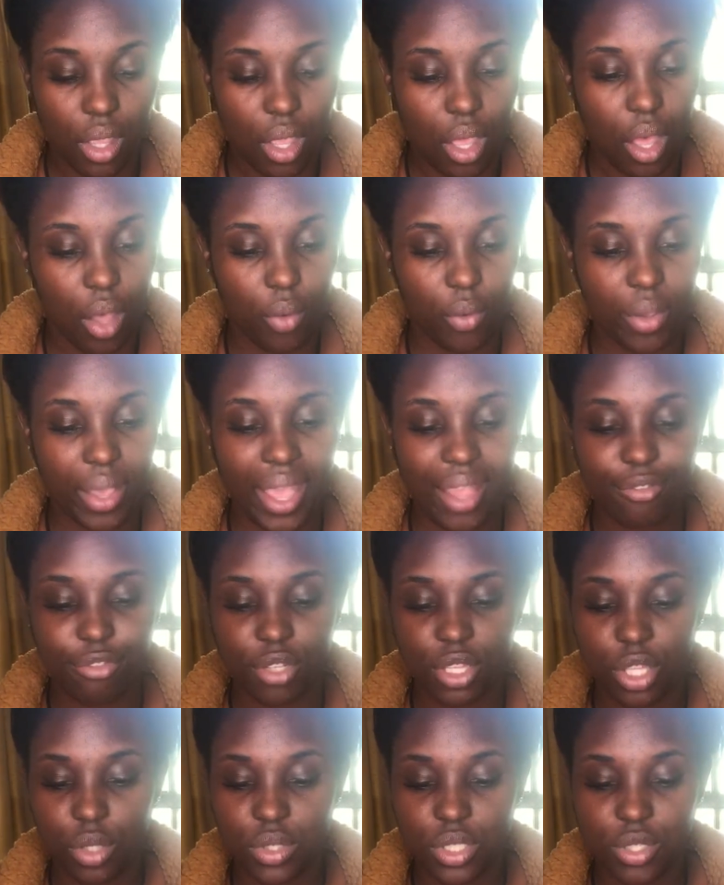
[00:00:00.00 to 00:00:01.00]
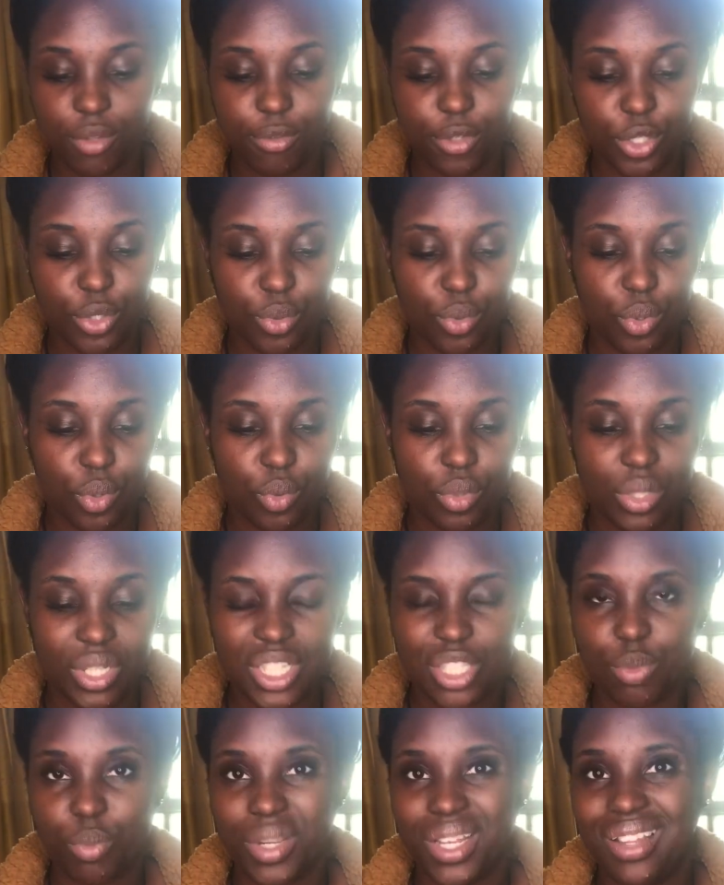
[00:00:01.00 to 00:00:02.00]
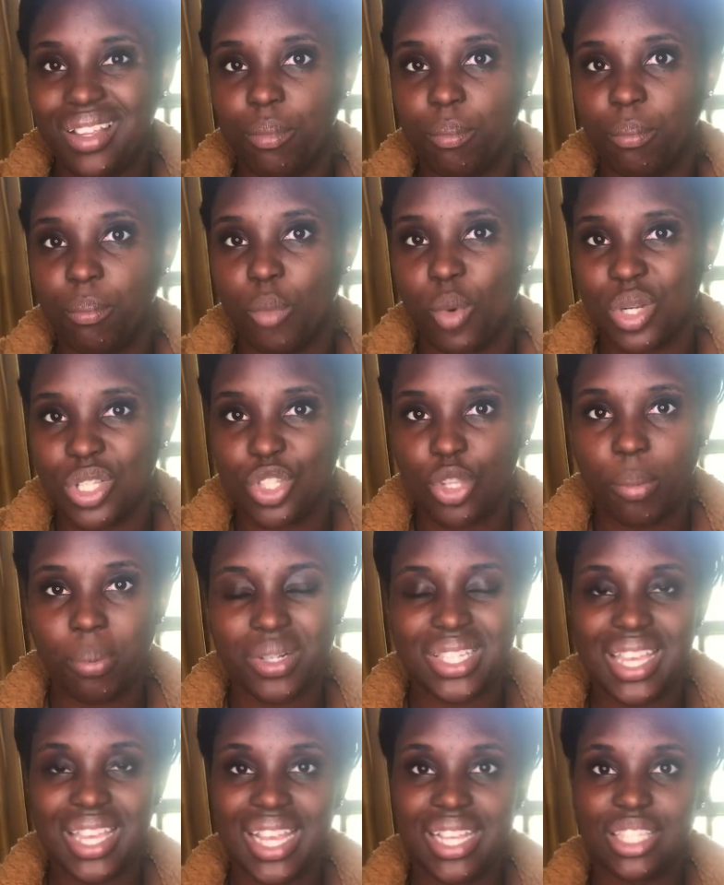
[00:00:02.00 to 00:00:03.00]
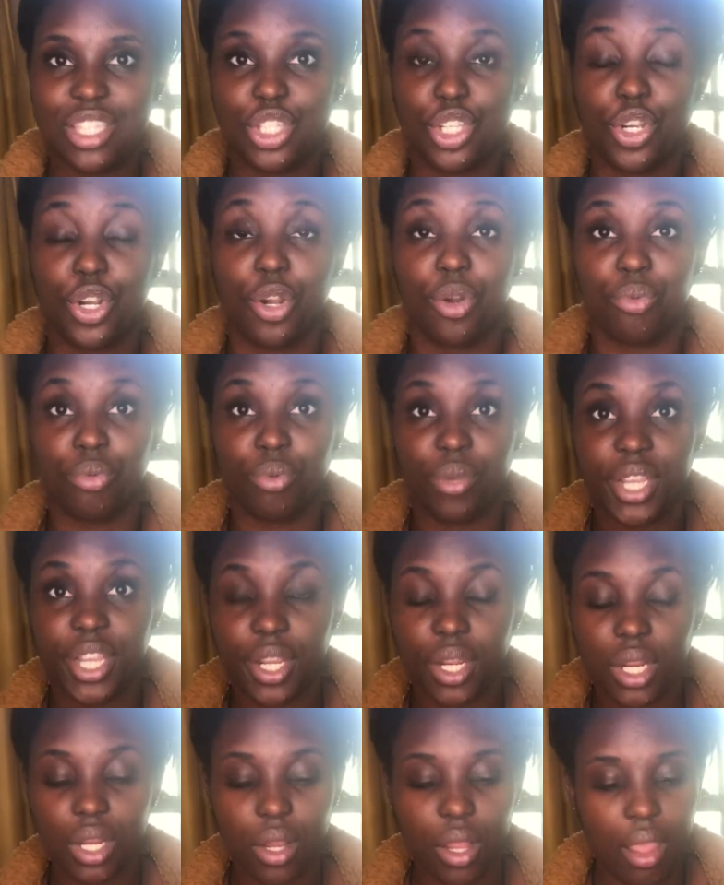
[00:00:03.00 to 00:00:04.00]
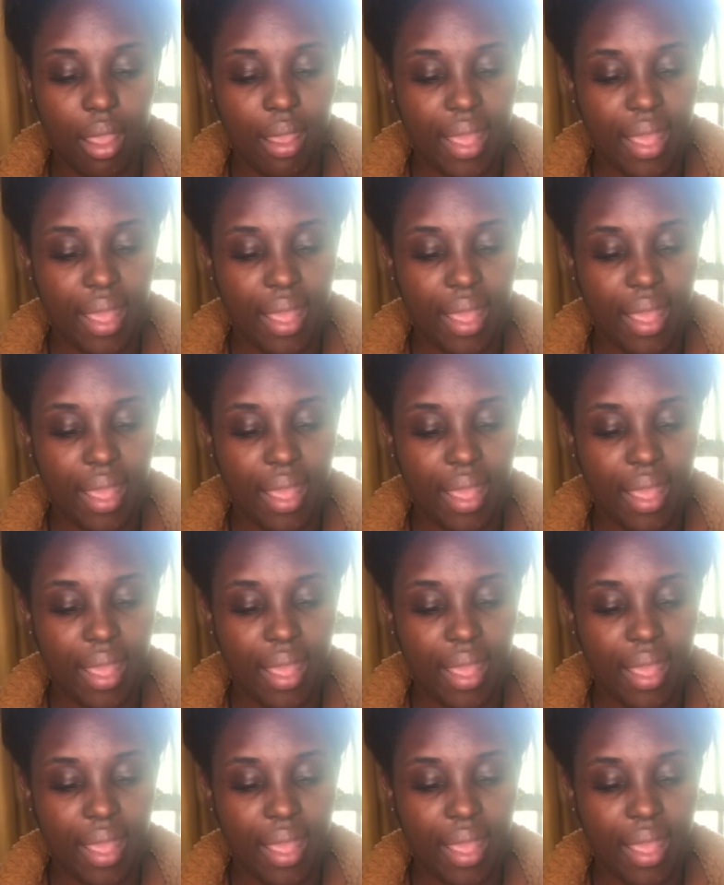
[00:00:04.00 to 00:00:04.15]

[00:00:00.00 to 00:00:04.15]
Okay, for those of you who this reading more so pertains to career